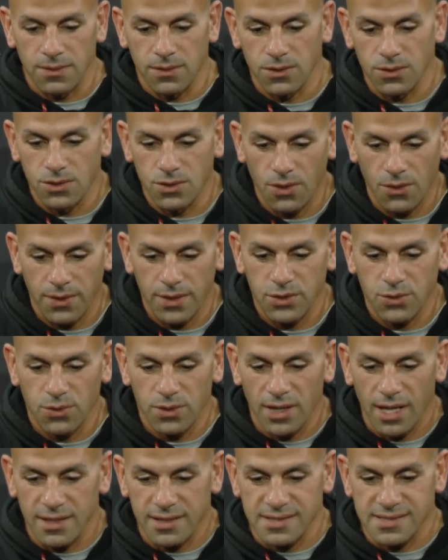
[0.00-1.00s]
You know, they do a
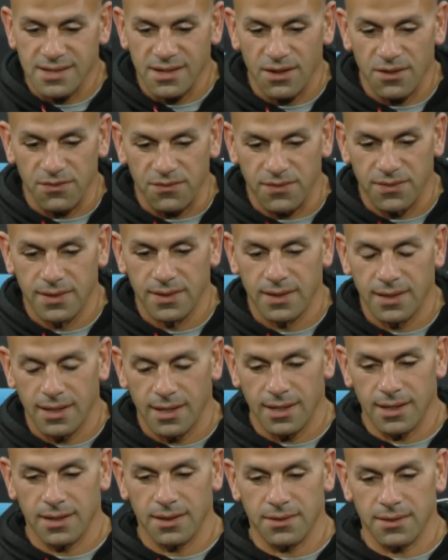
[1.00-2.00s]
lot of stuff.
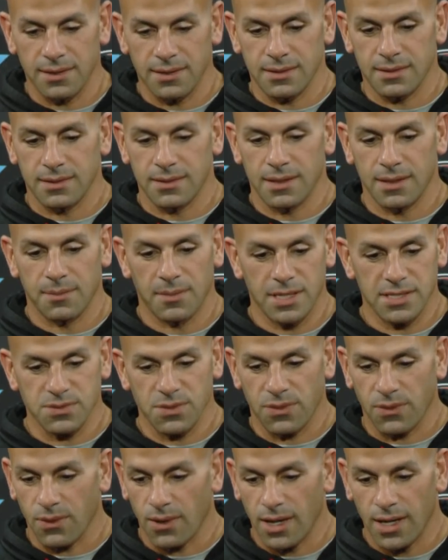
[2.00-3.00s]
They mess
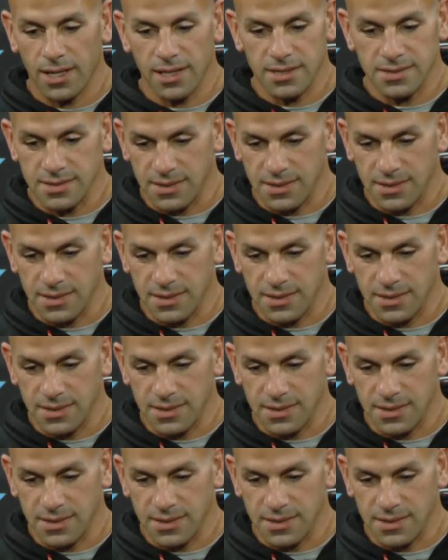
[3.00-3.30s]
with your eyes.